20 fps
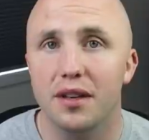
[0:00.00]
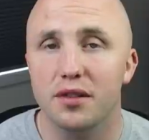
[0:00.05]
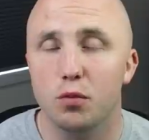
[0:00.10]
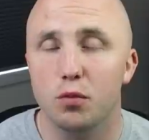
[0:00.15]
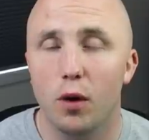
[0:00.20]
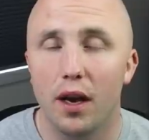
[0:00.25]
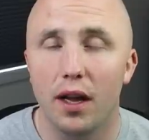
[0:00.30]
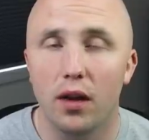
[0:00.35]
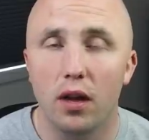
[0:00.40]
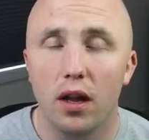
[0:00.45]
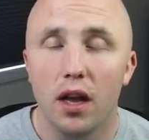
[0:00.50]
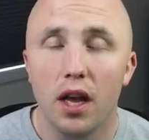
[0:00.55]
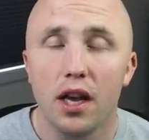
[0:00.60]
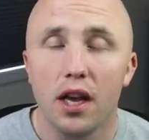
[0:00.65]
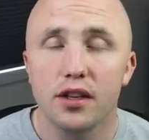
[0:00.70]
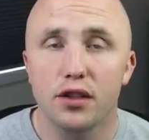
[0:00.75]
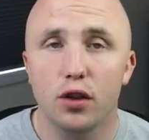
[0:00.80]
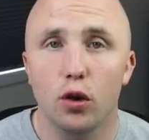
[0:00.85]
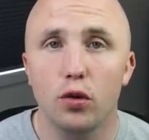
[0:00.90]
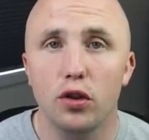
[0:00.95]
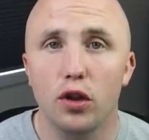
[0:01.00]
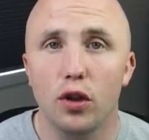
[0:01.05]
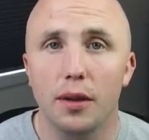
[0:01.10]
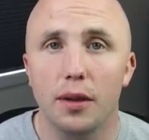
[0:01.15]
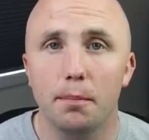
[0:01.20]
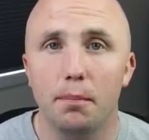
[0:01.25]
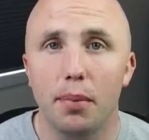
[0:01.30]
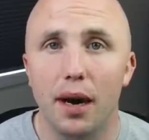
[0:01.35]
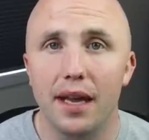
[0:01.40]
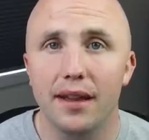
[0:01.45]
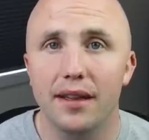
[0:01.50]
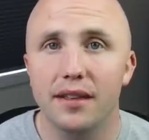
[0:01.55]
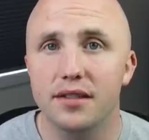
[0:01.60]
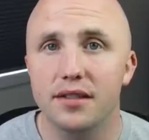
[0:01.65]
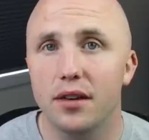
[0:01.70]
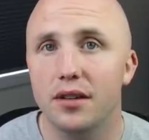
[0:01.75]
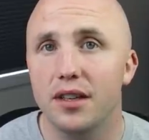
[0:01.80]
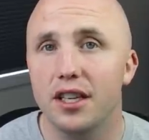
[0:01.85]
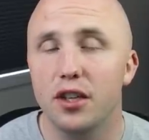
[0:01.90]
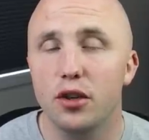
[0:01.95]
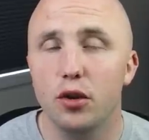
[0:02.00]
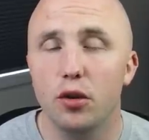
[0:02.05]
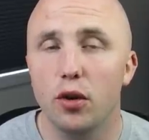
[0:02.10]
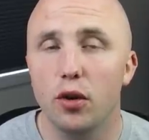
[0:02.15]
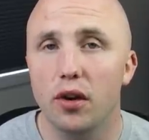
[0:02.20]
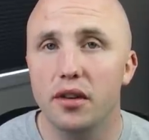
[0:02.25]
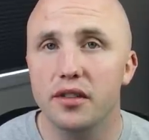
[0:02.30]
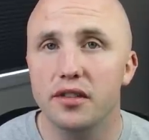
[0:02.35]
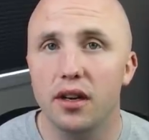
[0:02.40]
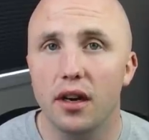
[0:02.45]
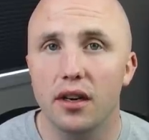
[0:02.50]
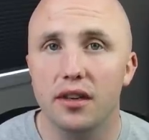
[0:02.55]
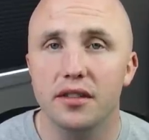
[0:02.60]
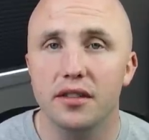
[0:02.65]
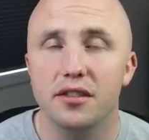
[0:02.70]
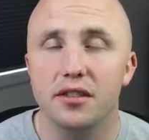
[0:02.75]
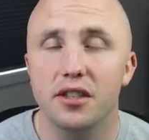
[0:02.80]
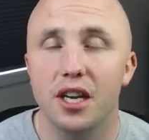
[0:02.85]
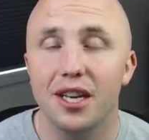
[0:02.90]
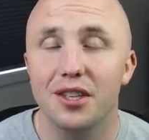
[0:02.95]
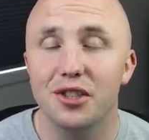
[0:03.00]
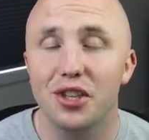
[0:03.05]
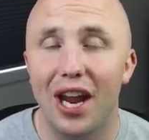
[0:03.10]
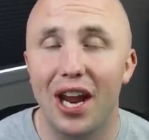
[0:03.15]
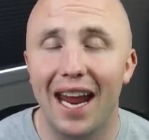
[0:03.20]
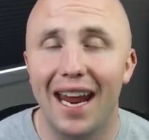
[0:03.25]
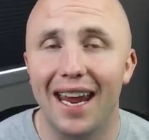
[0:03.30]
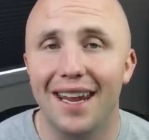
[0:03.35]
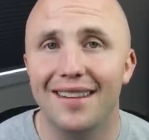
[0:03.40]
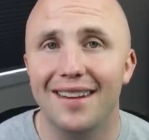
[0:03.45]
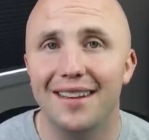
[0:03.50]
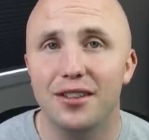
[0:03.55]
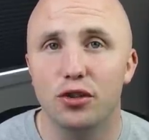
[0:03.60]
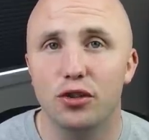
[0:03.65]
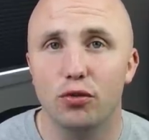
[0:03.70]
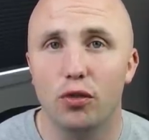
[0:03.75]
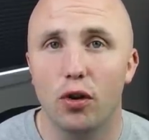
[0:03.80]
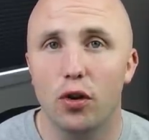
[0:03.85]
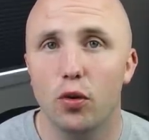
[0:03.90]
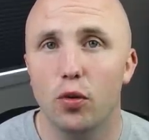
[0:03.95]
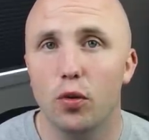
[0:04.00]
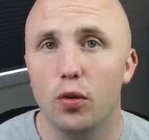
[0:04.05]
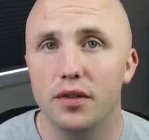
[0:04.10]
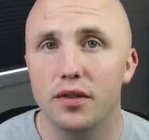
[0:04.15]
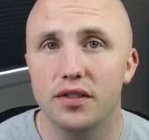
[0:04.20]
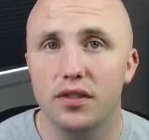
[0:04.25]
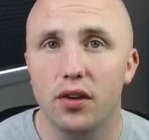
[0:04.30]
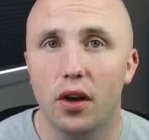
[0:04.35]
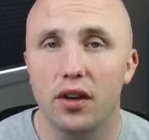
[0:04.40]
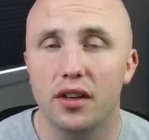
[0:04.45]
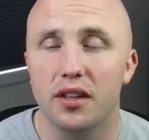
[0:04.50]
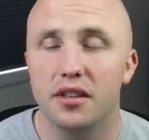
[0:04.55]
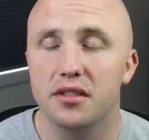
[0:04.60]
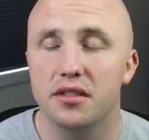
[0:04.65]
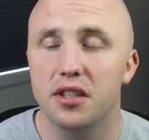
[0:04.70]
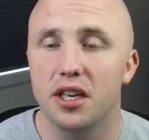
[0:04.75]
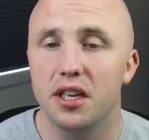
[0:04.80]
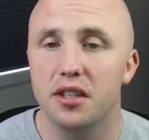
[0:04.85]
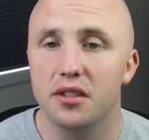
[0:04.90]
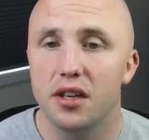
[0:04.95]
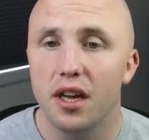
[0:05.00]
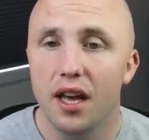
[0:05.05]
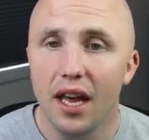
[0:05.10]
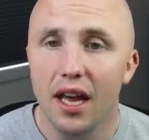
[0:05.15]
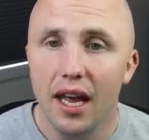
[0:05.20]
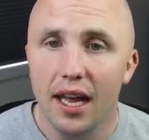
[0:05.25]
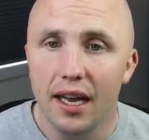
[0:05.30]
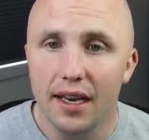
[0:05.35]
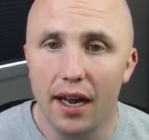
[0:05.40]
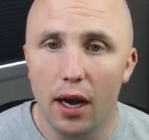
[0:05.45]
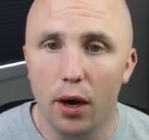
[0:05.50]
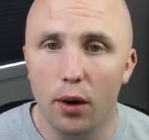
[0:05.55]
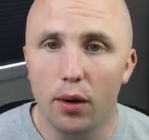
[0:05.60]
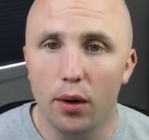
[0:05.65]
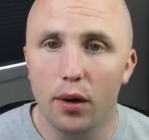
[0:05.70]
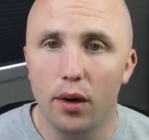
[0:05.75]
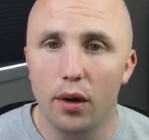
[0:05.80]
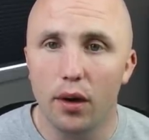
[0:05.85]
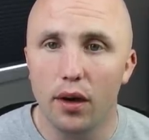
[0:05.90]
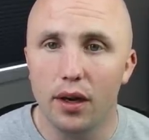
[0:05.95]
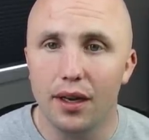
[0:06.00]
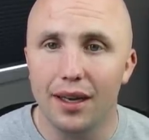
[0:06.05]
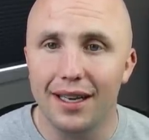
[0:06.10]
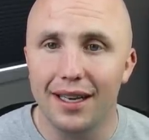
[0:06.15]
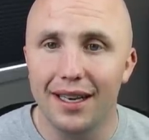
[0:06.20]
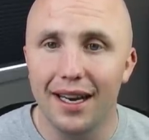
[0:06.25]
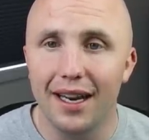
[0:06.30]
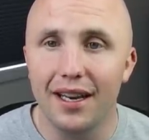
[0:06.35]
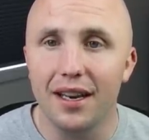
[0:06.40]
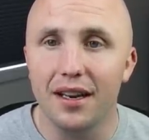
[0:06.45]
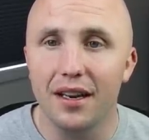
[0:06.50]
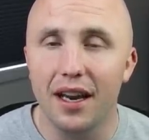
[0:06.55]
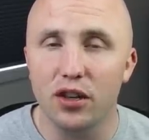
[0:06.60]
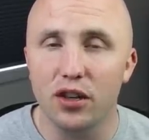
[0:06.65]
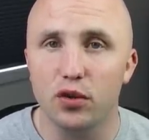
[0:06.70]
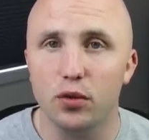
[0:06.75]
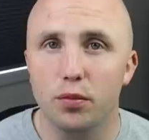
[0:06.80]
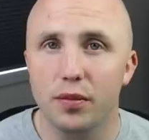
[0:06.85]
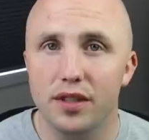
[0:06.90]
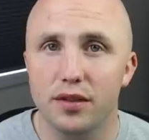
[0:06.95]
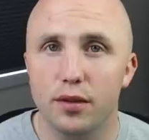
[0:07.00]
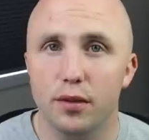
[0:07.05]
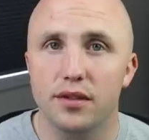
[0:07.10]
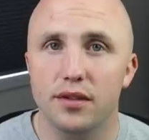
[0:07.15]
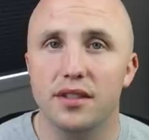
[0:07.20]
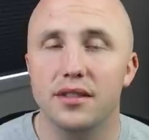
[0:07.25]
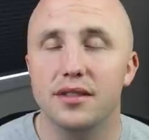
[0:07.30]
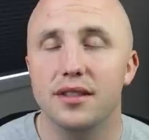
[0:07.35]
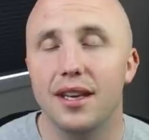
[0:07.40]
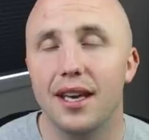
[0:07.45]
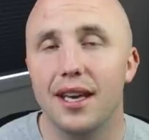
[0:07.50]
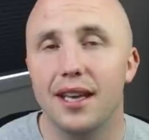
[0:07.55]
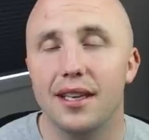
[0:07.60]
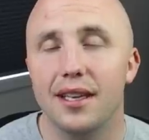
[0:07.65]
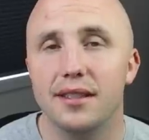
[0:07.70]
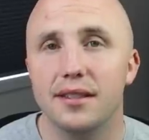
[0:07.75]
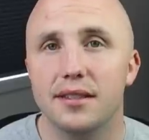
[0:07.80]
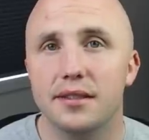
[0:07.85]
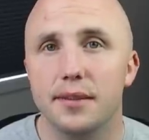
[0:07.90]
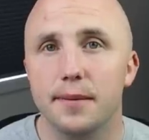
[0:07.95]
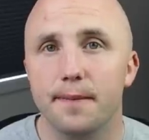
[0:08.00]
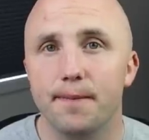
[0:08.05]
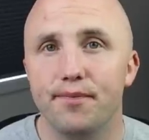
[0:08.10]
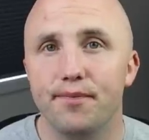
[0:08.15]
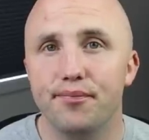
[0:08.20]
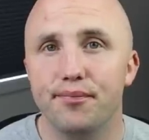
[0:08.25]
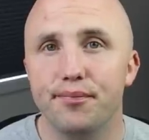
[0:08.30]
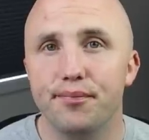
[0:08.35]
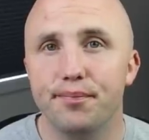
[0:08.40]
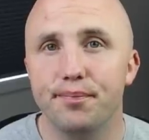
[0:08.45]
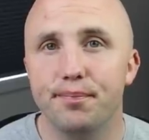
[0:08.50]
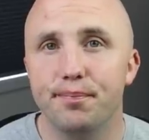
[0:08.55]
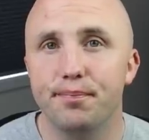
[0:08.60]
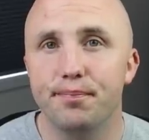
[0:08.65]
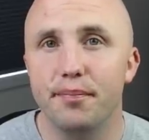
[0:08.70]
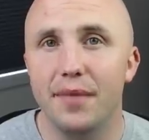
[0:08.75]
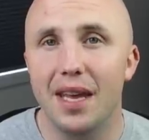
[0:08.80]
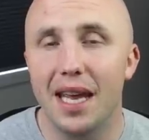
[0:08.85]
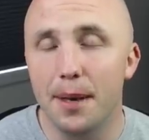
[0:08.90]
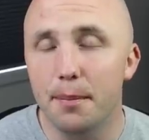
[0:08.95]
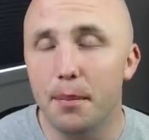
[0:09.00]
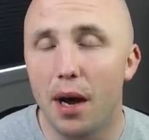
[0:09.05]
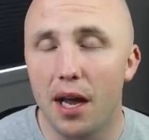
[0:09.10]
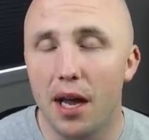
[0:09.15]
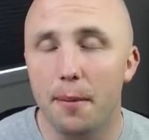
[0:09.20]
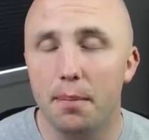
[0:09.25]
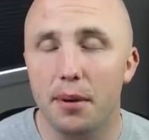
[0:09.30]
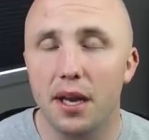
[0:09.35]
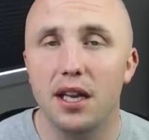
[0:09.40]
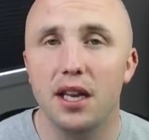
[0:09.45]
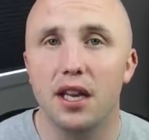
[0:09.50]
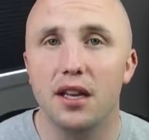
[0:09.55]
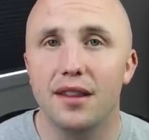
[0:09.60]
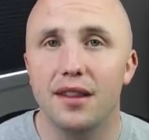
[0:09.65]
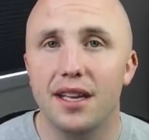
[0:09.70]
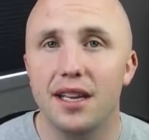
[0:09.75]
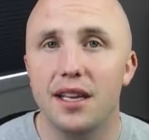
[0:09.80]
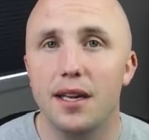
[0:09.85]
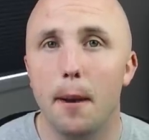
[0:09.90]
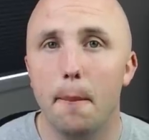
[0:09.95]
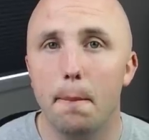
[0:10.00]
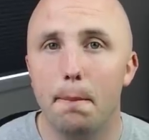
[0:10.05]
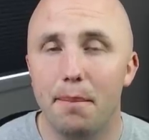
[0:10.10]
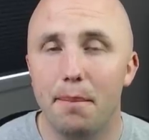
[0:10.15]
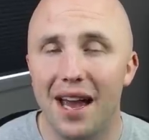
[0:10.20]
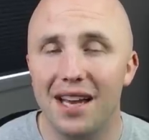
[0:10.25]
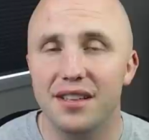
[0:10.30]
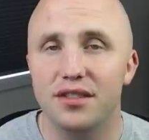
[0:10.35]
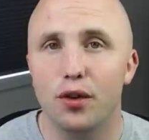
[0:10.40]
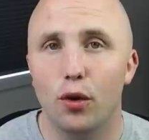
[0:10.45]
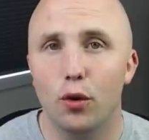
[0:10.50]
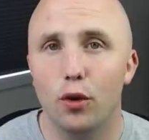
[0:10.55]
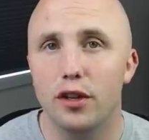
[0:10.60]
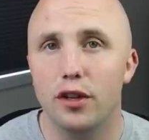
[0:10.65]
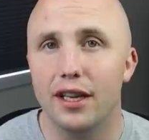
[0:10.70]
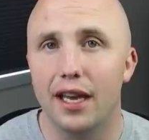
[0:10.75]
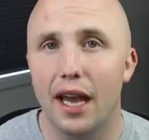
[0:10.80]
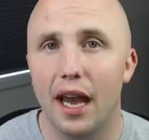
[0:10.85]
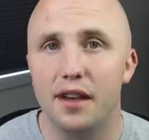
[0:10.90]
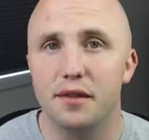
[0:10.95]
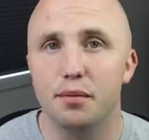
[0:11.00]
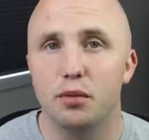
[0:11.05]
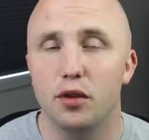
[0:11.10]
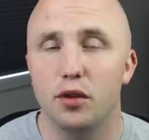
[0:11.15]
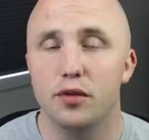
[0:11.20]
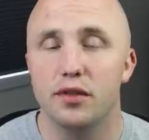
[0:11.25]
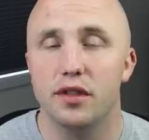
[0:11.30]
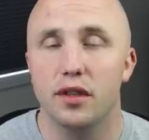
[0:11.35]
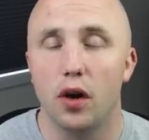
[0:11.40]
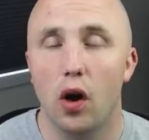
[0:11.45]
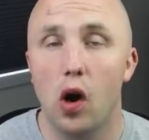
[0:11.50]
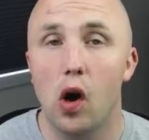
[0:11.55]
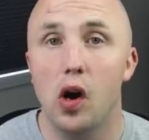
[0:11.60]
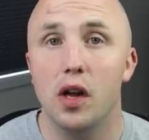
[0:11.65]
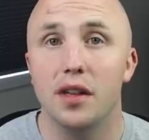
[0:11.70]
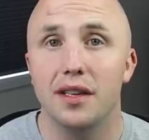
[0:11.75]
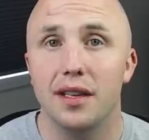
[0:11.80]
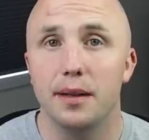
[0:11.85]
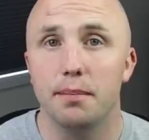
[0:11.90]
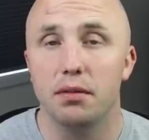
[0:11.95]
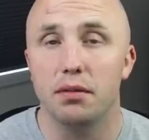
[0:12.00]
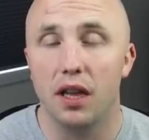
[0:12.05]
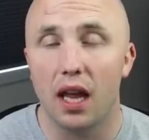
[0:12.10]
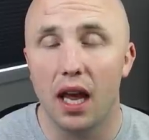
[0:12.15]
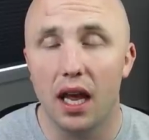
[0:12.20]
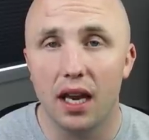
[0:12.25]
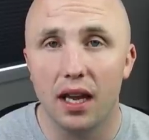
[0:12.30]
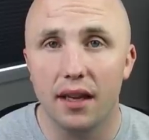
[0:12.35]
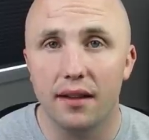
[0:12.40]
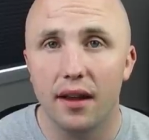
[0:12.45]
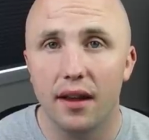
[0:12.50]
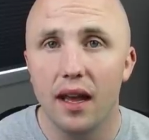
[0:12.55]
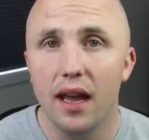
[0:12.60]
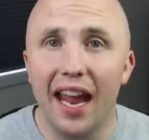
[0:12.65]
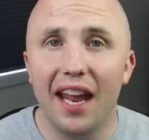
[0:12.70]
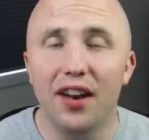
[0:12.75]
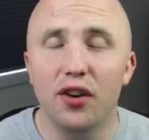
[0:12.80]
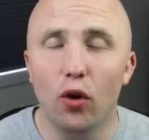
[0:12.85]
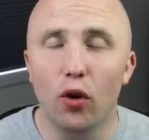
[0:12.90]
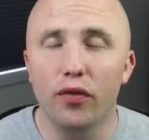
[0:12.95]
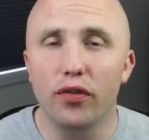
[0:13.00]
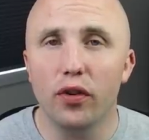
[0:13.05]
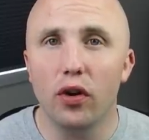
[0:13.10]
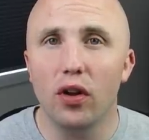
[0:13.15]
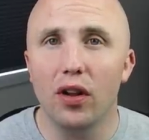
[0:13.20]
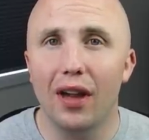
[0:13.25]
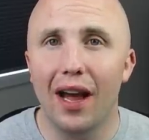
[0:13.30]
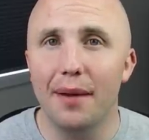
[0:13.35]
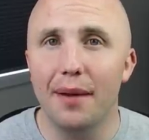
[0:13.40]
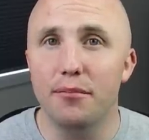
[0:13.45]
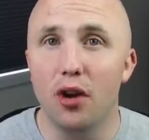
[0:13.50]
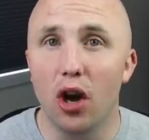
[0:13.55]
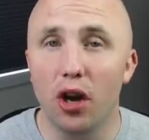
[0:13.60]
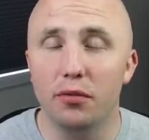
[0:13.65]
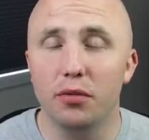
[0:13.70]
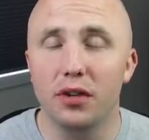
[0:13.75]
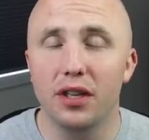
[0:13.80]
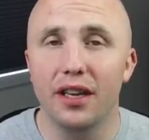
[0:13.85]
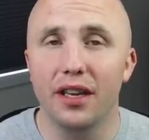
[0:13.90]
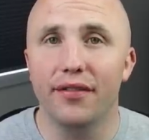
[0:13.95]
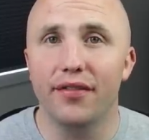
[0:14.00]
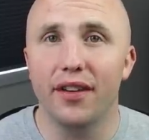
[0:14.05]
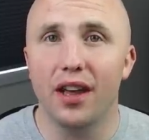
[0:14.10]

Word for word: as well. So you can buy this on the New York Stock Exchange and the Toronto Stock Exchange. Now, Canadian Natural Resources is, in my opinion, the best oil and gas producer on the planet. And overall, I'm not really a